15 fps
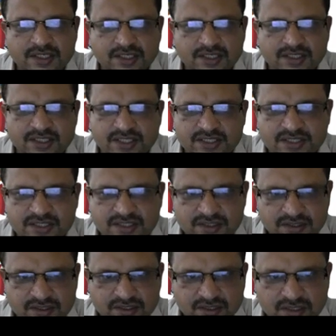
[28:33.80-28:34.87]
This
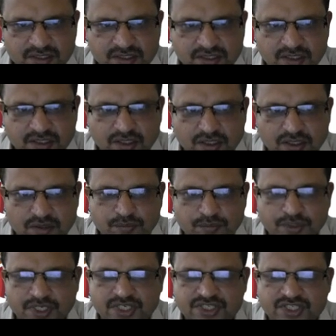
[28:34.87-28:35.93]

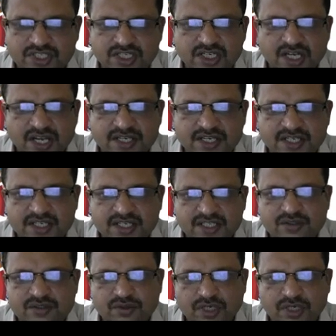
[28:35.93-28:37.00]
pressure line is
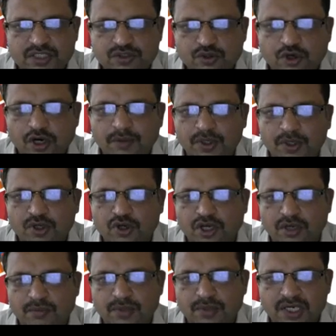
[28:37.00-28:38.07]
known as common
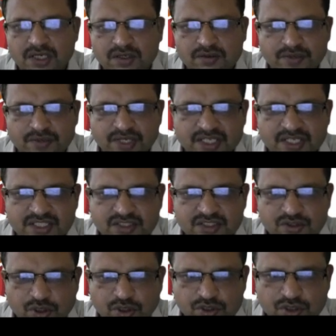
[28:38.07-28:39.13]
normal, whereas this
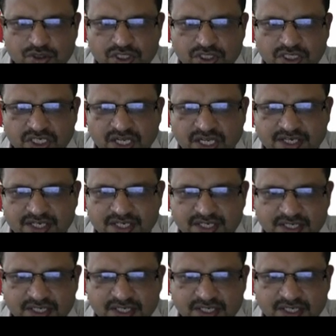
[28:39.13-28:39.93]
horizontal line